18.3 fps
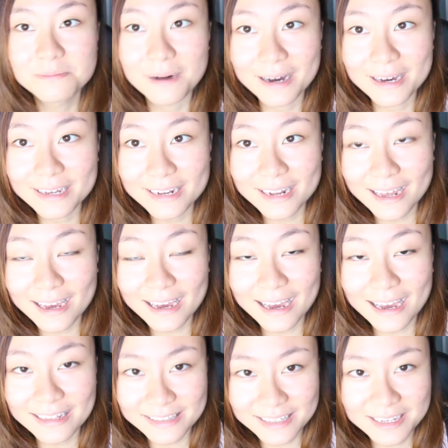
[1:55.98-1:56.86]
But
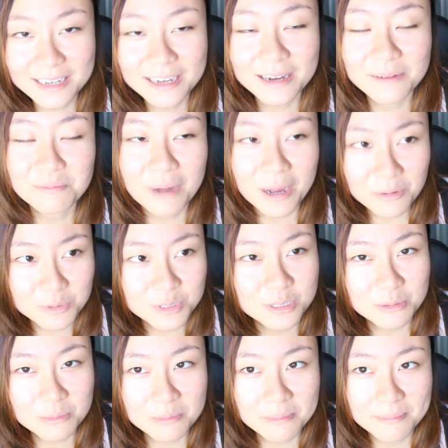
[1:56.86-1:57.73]
I think mine
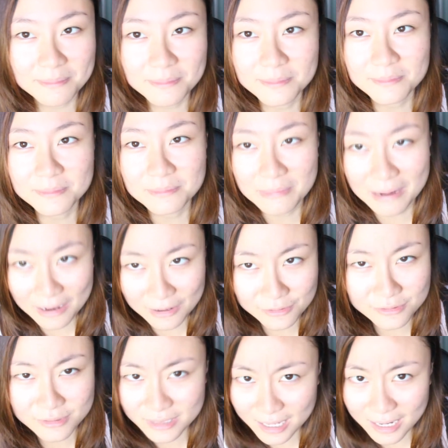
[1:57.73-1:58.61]
was the
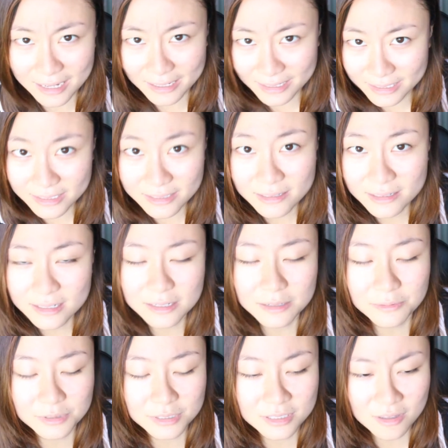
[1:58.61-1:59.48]
mild kind.
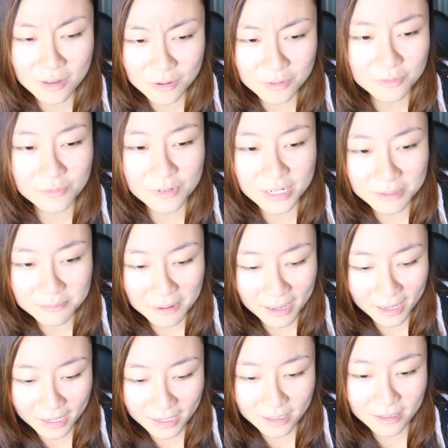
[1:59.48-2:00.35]
It was not really
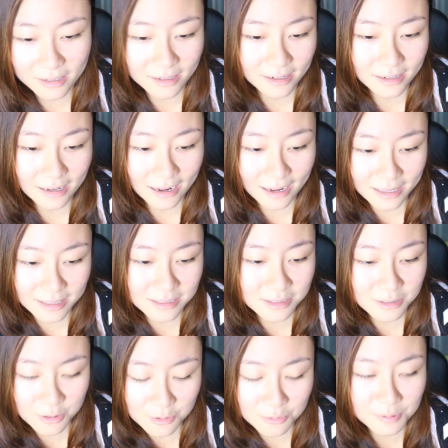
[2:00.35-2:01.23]
bad. I could
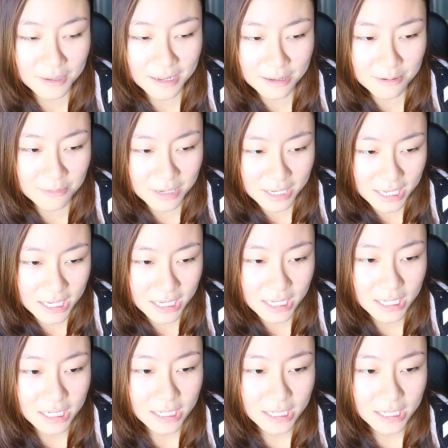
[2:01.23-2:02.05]
still play Wii.